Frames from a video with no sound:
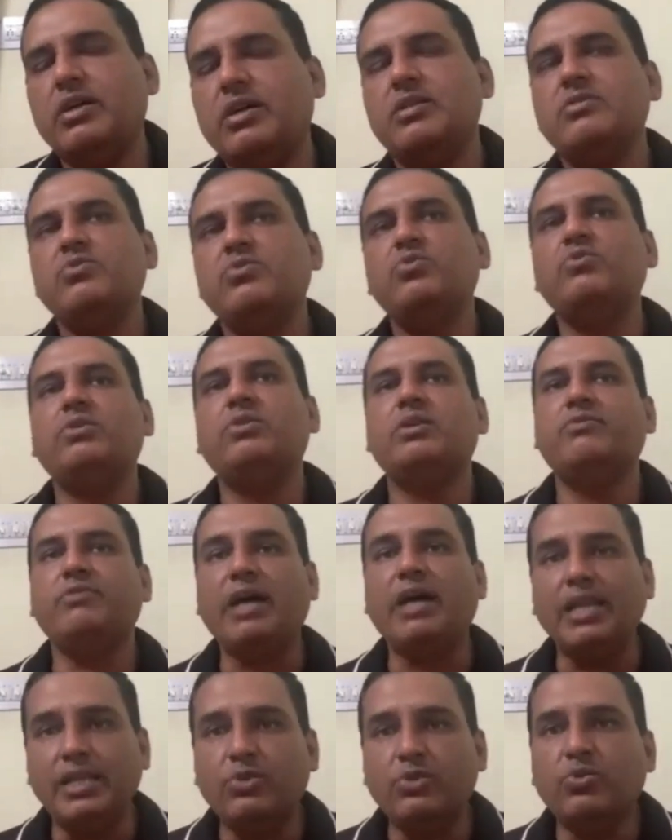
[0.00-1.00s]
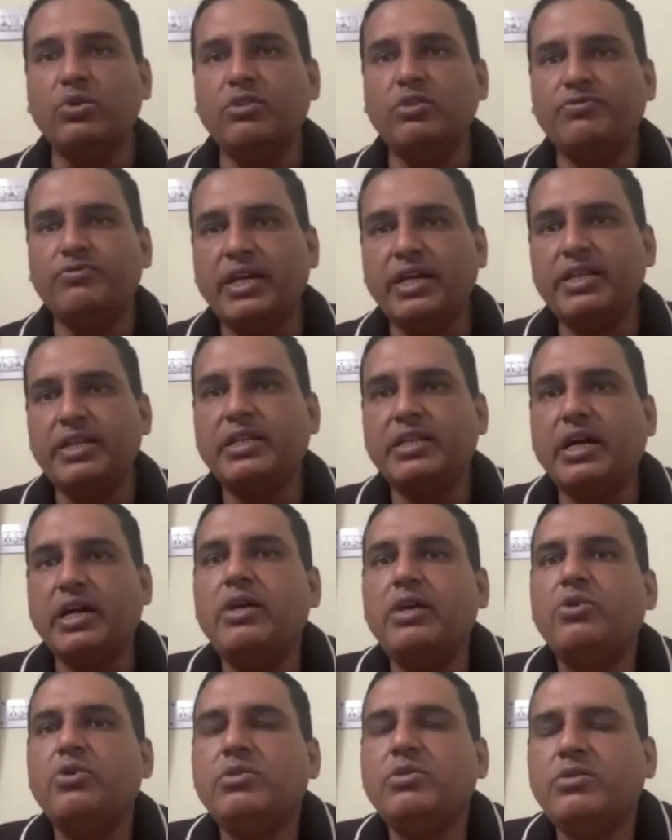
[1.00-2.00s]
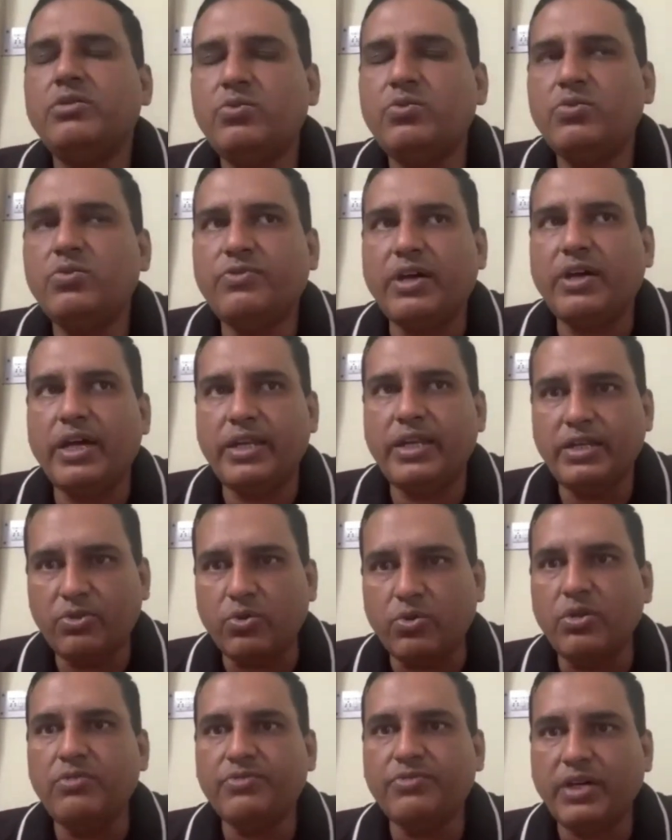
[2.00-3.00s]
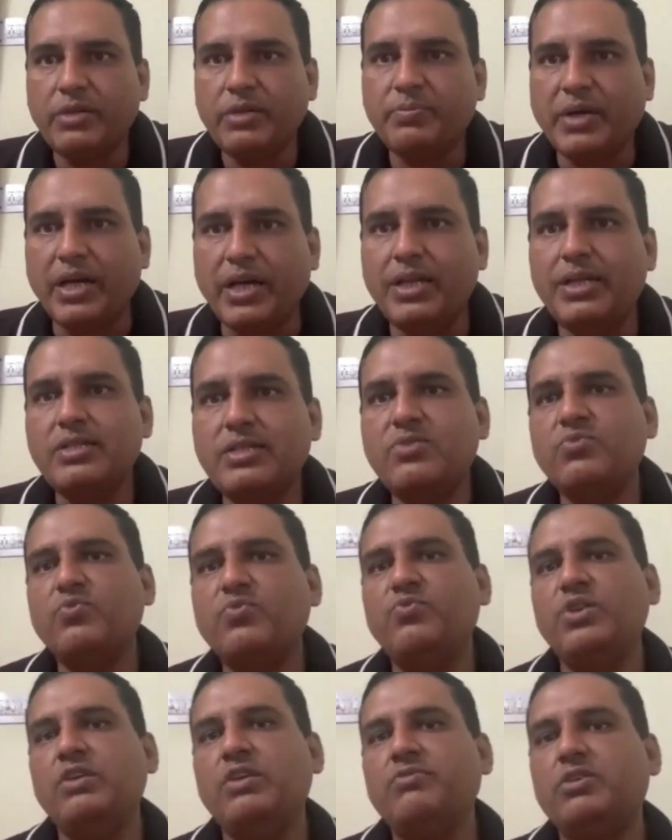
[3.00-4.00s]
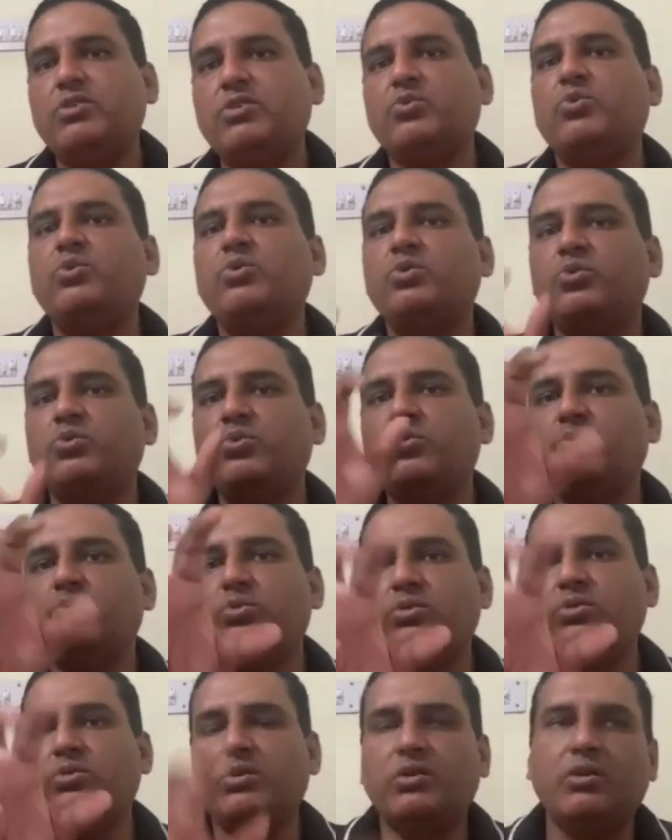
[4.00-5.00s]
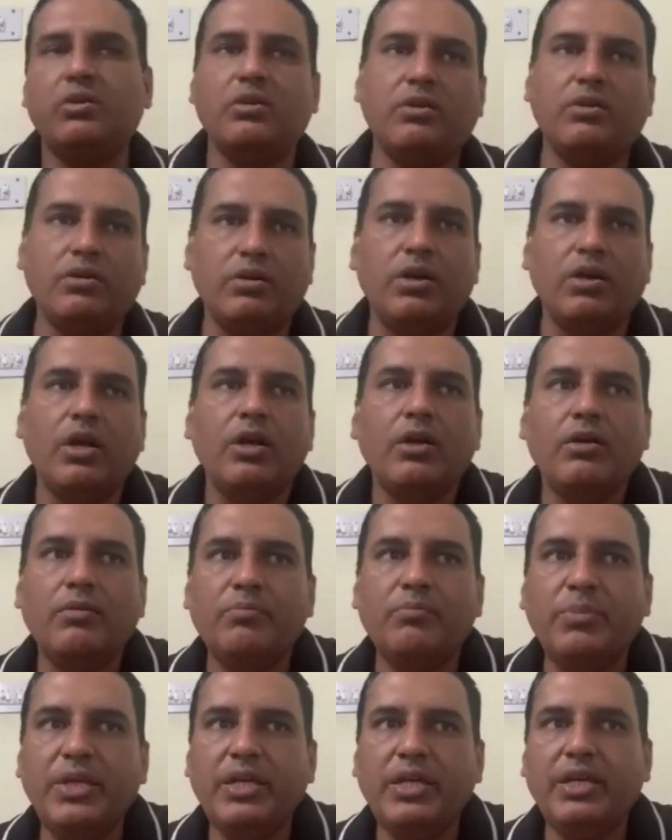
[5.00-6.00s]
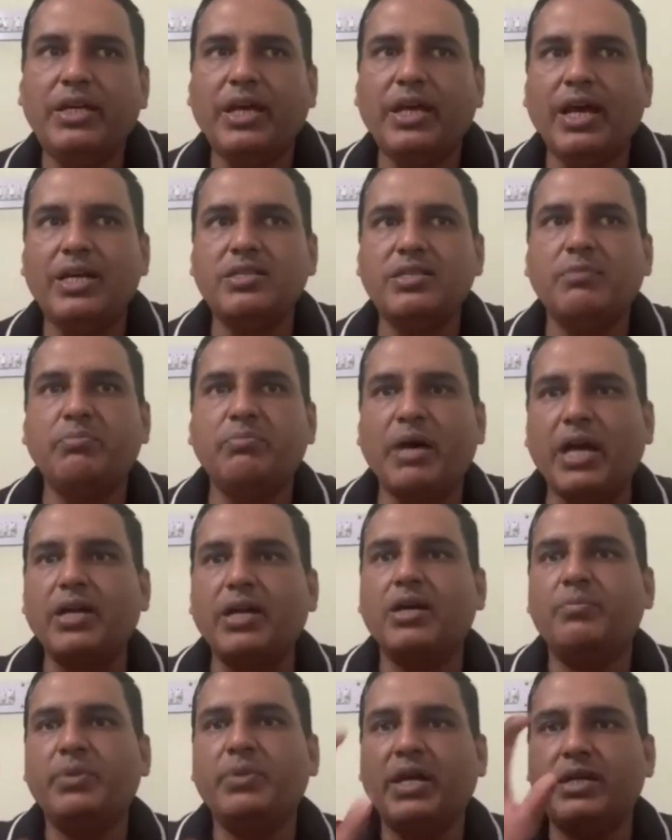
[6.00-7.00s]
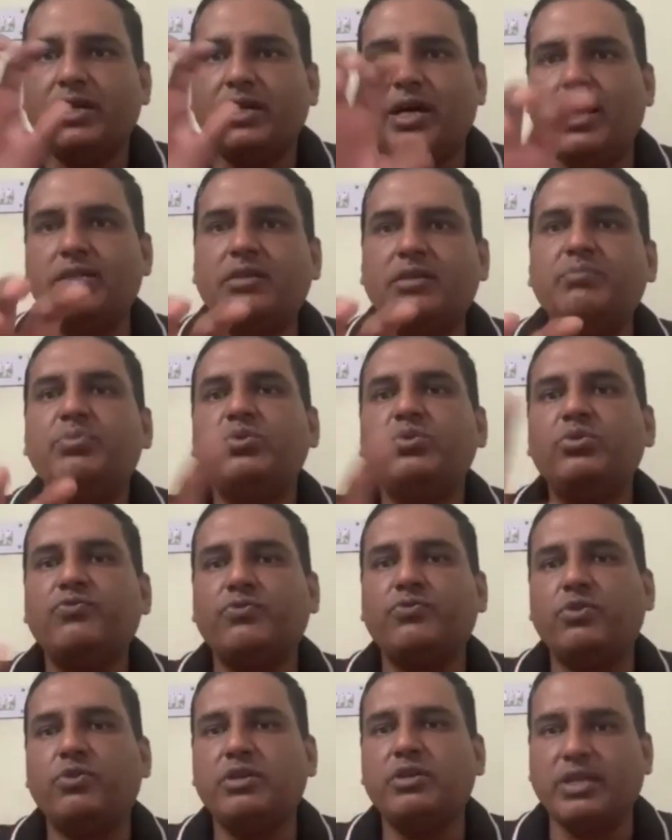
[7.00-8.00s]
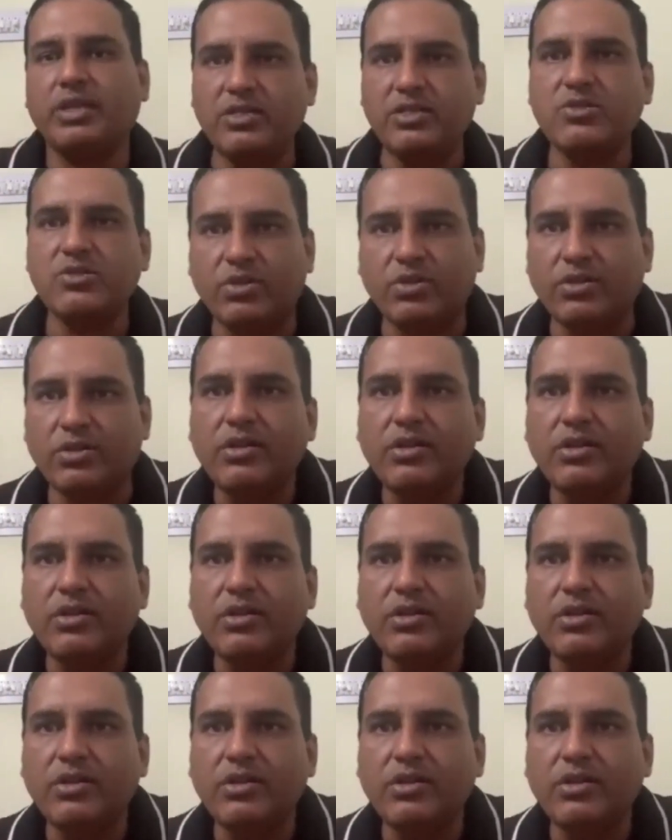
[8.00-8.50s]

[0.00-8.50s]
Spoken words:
who were valley qualified and high altitude firing qualified pilots, we were told to be as a backup at Adampur for 9th Spawn.